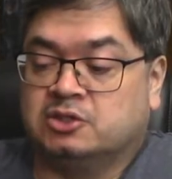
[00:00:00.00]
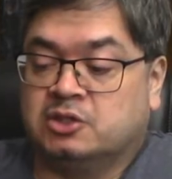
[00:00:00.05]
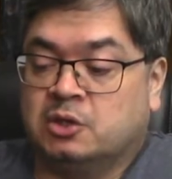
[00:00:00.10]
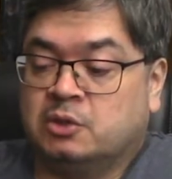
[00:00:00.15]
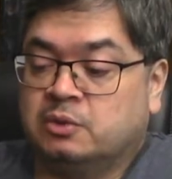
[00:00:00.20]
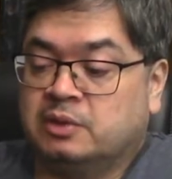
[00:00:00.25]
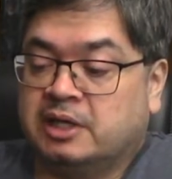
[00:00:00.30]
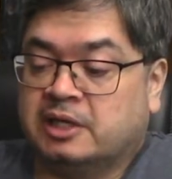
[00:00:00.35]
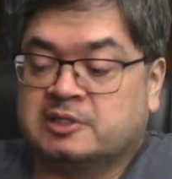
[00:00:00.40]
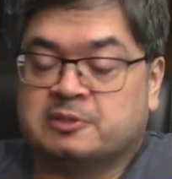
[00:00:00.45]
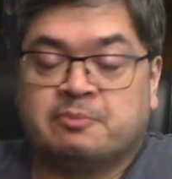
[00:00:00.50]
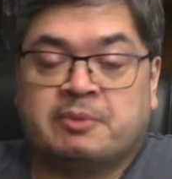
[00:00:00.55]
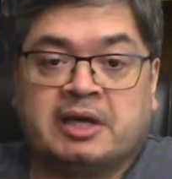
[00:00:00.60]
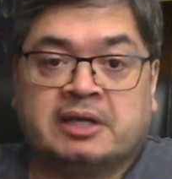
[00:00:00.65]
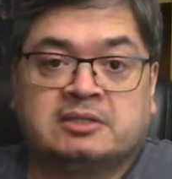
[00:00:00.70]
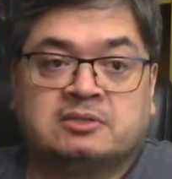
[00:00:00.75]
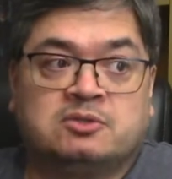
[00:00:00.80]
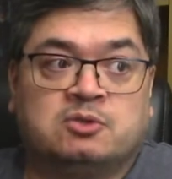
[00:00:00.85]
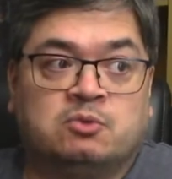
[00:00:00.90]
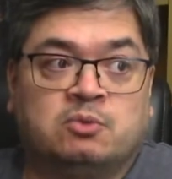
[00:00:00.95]
don't
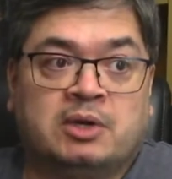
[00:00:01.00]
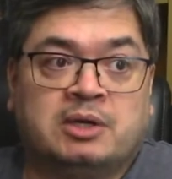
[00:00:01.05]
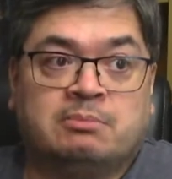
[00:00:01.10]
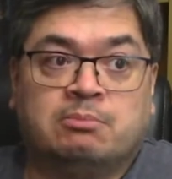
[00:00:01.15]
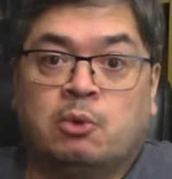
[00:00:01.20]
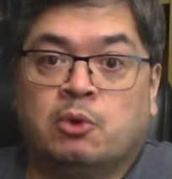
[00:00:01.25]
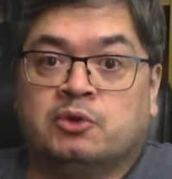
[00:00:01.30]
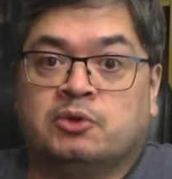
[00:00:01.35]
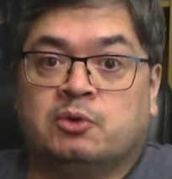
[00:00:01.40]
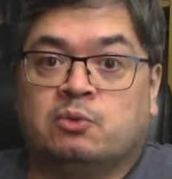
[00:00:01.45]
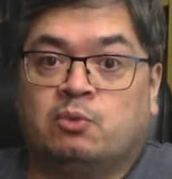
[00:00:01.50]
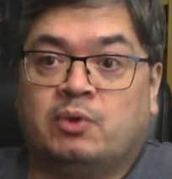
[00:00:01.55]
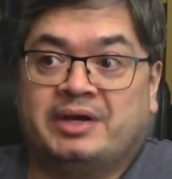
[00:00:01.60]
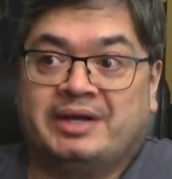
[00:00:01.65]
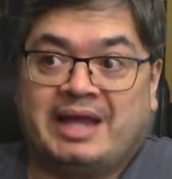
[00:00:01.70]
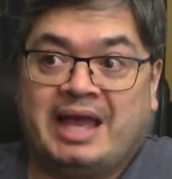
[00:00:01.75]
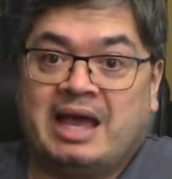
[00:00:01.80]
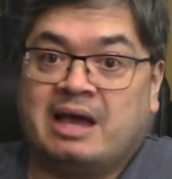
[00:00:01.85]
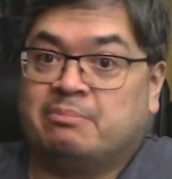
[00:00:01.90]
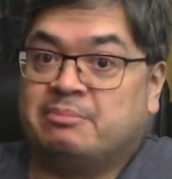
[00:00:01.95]
expect to run more than one
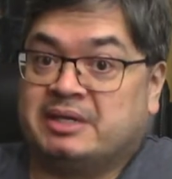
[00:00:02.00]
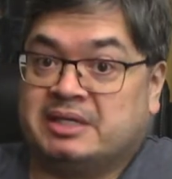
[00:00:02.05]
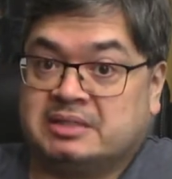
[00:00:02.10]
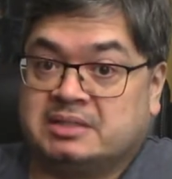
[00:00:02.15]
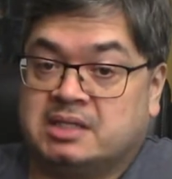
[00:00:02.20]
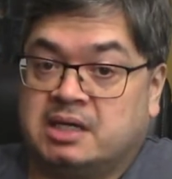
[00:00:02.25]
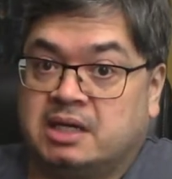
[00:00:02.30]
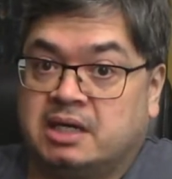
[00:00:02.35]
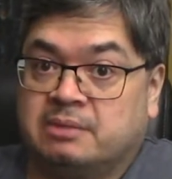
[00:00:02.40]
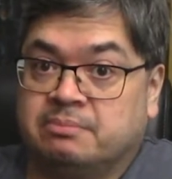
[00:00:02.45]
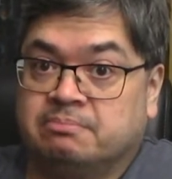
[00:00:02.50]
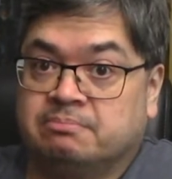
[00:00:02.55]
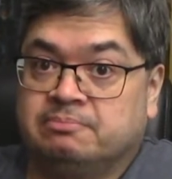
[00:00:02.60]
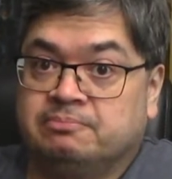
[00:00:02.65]
app at a time.